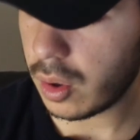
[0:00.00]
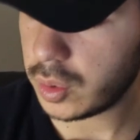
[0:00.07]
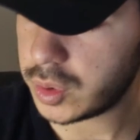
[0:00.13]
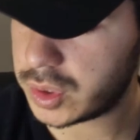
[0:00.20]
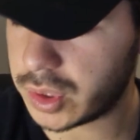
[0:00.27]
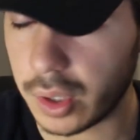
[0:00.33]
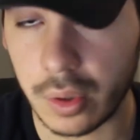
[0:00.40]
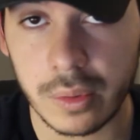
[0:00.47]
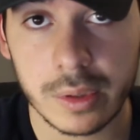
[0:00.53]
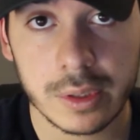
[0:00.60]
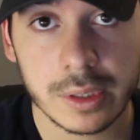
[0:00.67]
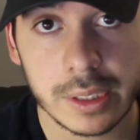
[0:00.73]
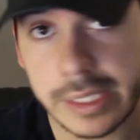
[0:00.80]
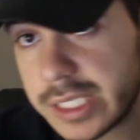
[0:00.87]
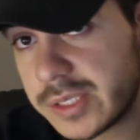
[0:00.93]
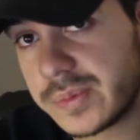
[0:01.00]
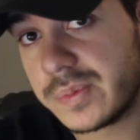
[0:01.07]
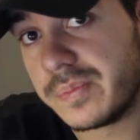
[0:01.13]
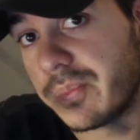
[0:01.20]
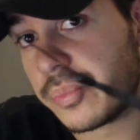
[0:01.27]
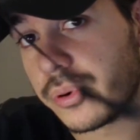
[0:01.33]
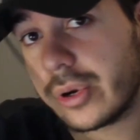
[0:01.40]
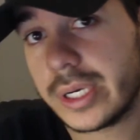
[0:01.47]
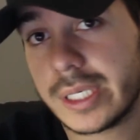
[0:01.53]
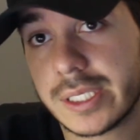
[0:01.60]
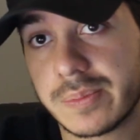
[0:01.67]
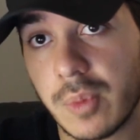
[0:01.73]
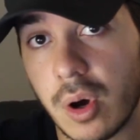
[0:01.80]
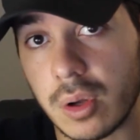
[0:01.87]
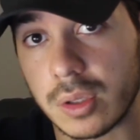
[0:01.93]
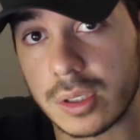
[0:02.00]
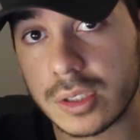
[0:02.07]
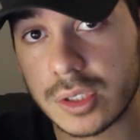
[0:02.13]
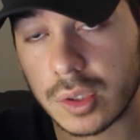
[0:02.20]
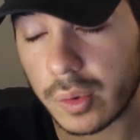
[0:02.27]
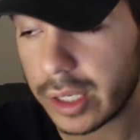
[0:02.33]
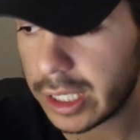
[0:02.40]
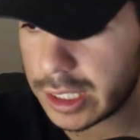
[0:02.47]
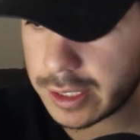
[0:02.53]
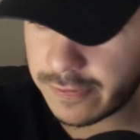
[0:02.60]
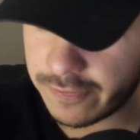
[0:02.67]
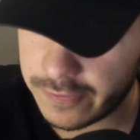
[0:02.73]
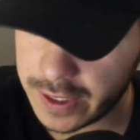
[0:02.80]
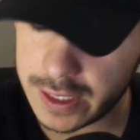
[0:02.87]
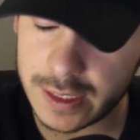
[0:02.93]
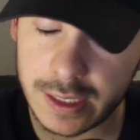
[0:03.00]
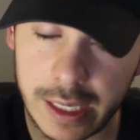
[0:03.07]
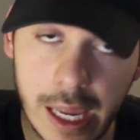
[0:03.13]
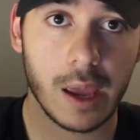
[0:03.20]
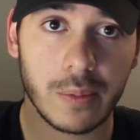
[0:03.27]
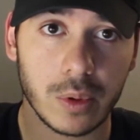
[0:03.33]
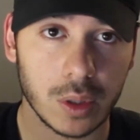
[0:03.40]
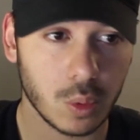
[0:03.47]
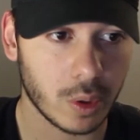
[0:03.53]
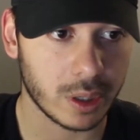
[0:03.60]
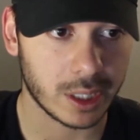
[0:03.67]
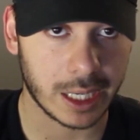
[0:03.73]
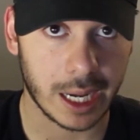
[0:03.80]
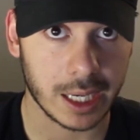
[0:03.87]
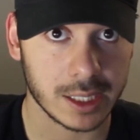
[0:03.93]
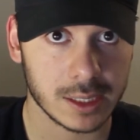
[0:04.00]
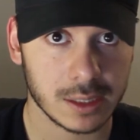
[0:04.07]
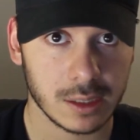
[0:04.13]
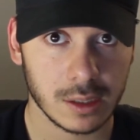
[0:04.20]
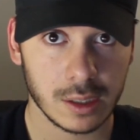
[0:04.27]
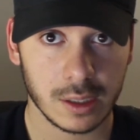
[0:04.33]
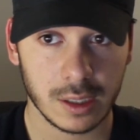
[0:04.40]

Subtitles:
Also, it's pretty small, so it fits everywhere, guys.